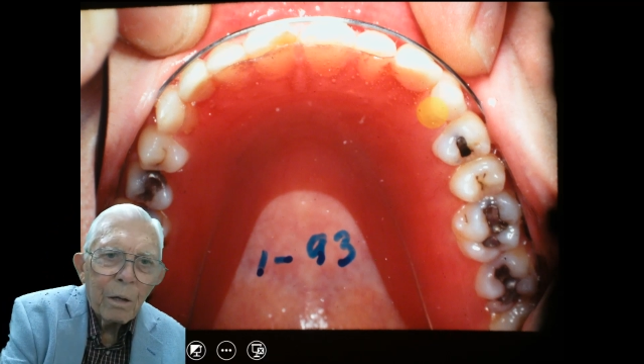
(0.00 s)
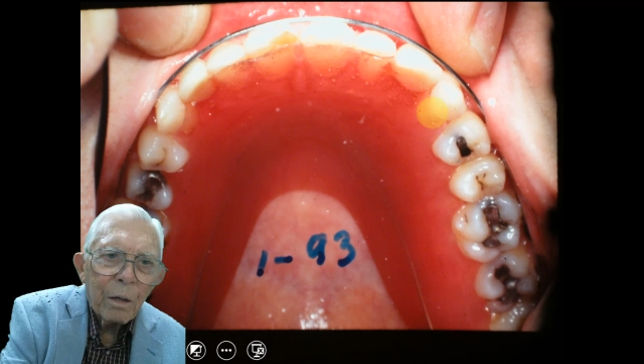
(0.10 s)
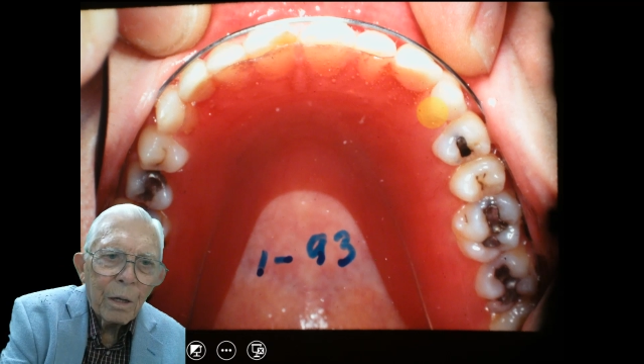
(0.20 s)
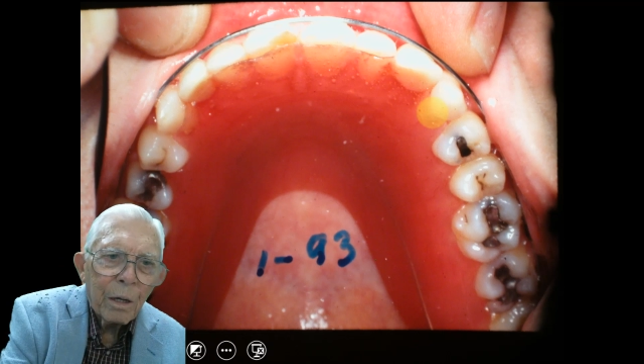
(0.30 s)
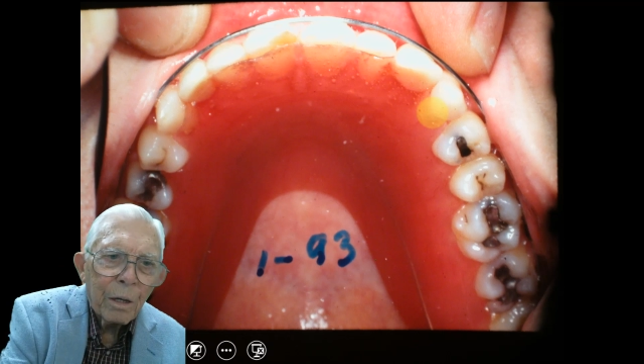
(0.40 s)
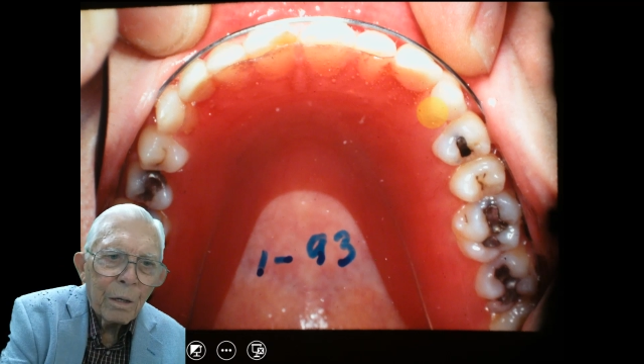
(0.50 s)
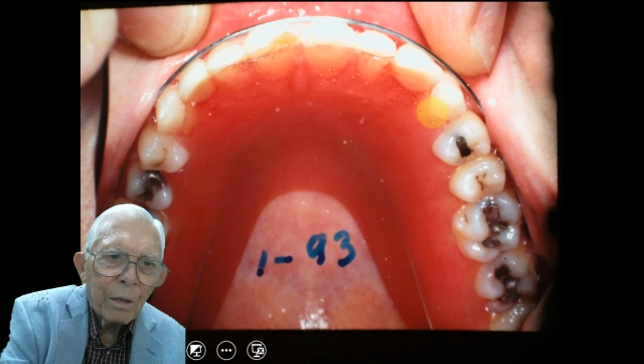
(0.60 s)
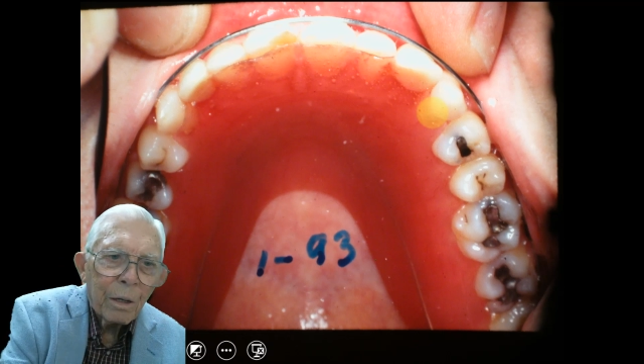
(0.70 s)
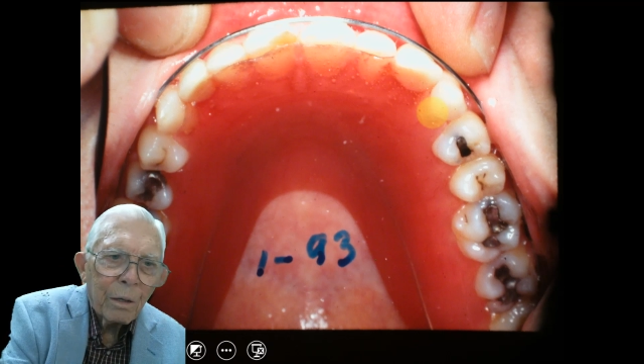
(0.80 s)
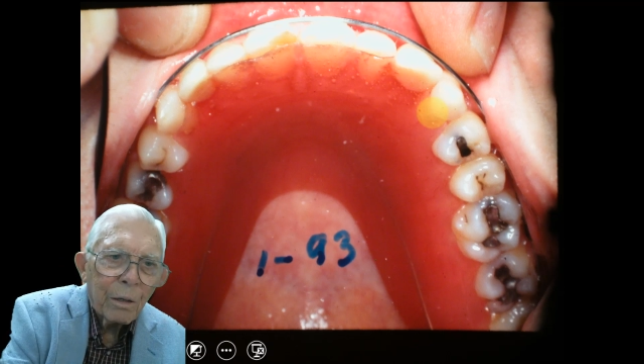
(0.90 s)

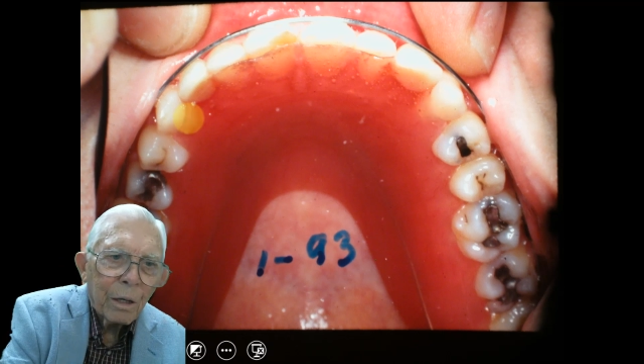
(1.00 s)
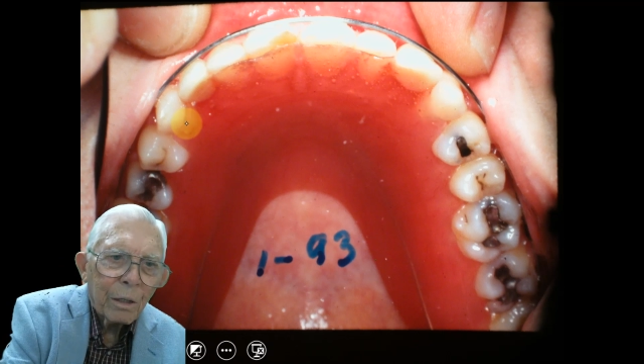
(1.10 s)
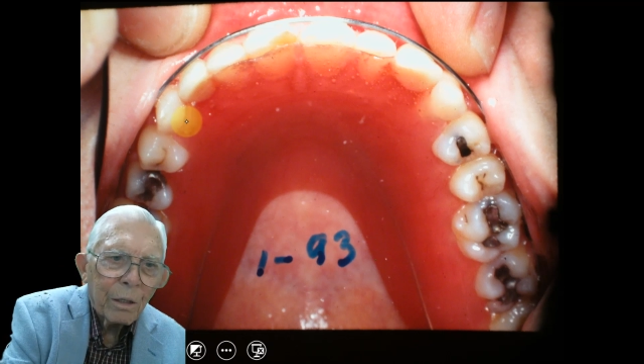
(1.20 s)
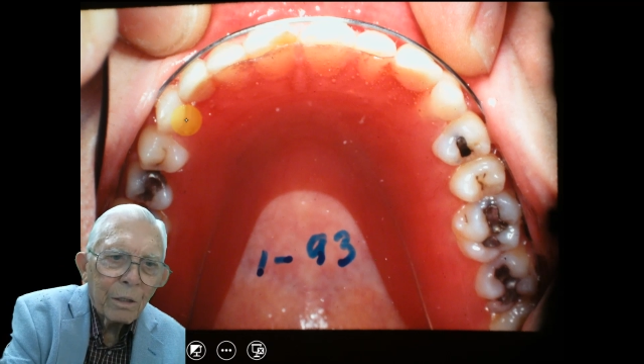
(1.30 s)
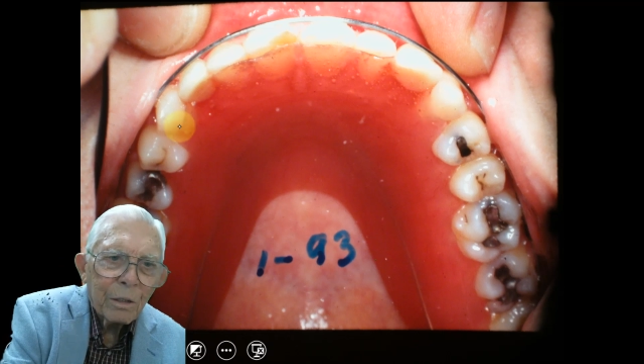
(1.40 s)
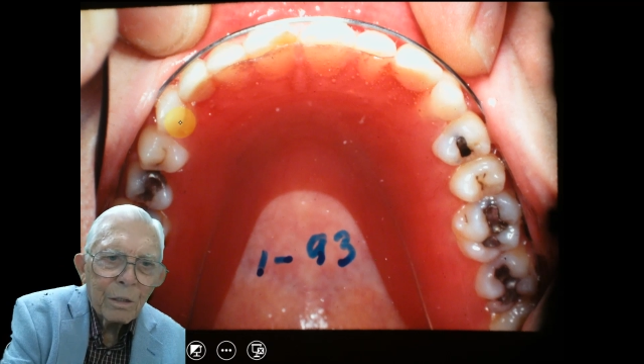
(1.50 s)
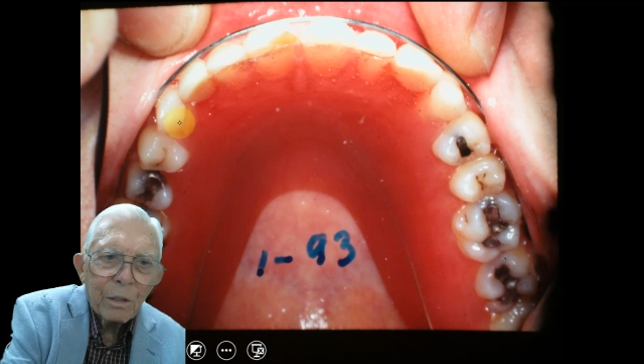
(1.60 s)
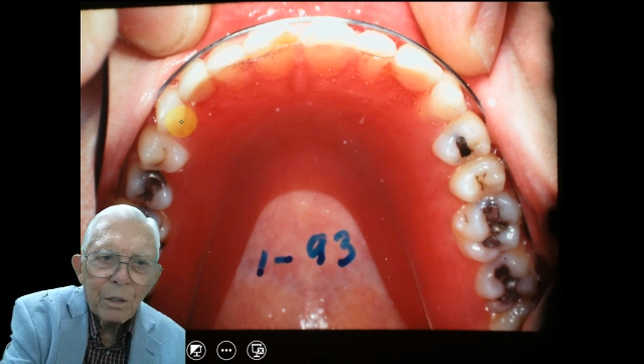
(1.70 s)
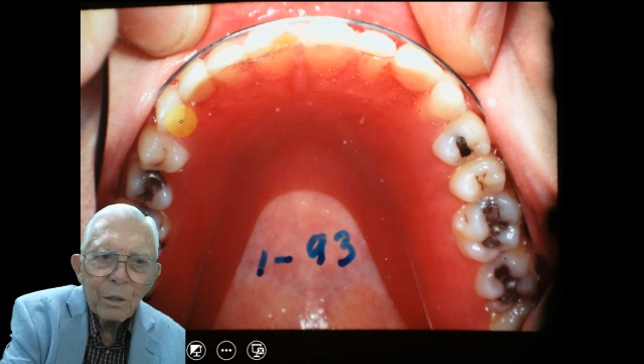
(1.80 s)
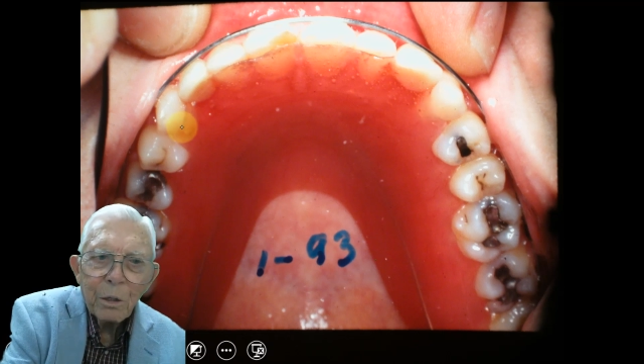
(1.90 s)
And I think this is the
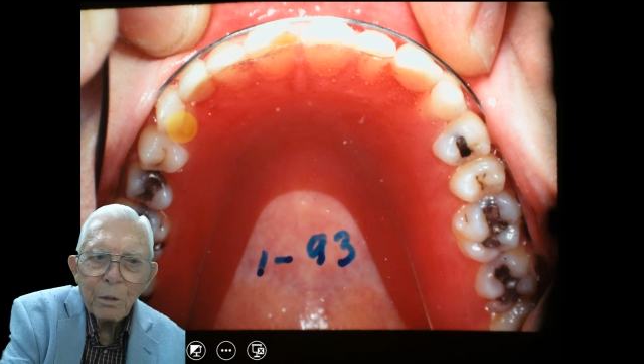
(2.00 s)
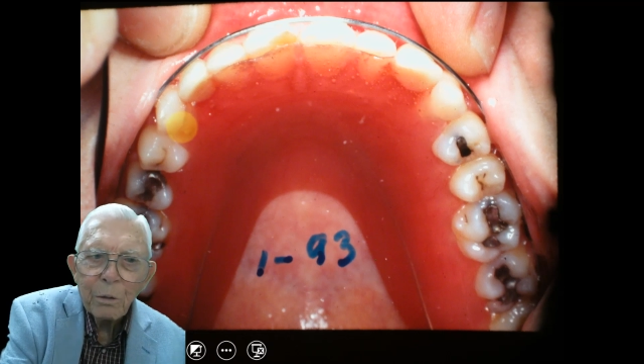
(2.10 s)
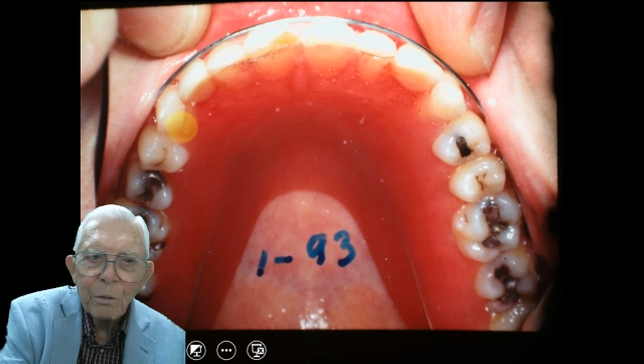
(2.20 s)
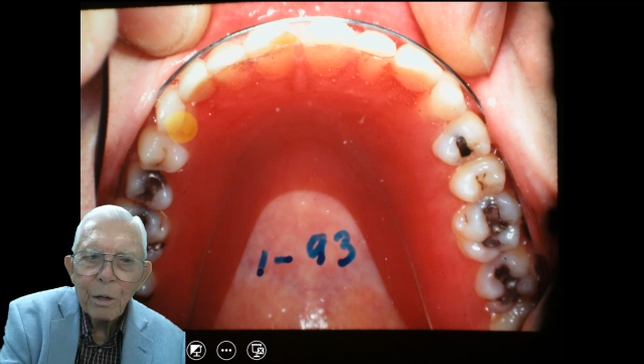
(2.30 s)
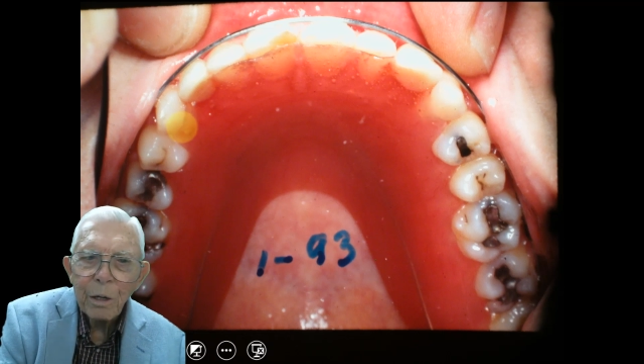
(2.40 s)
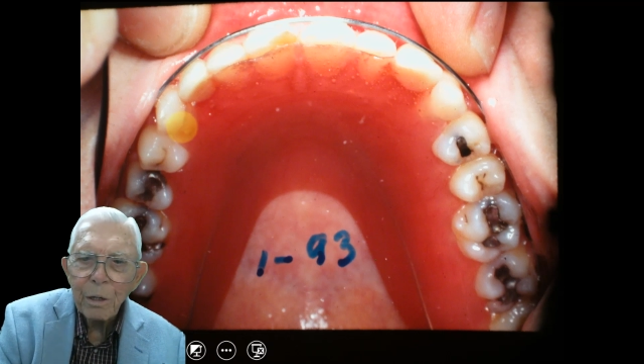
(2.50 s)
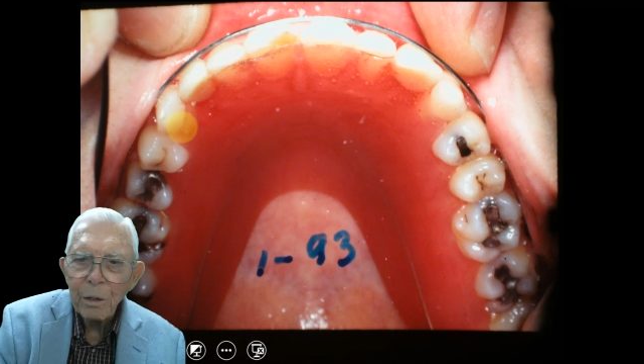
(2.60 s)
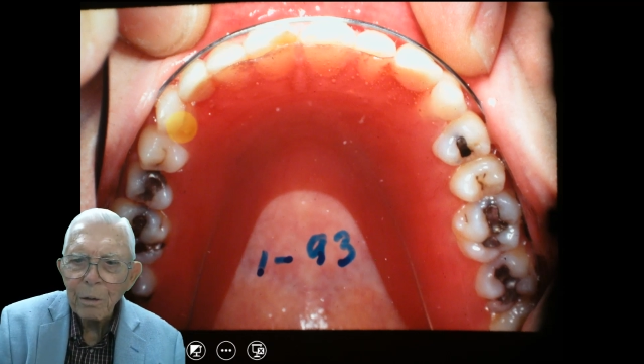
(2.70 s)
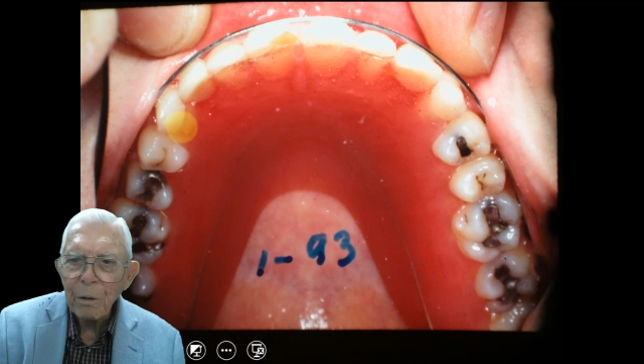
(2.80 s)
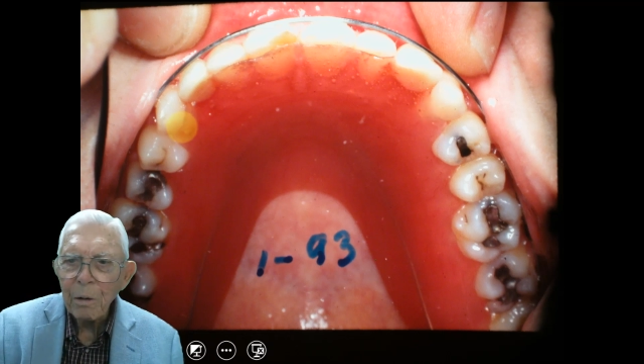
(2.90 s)
tooth right here.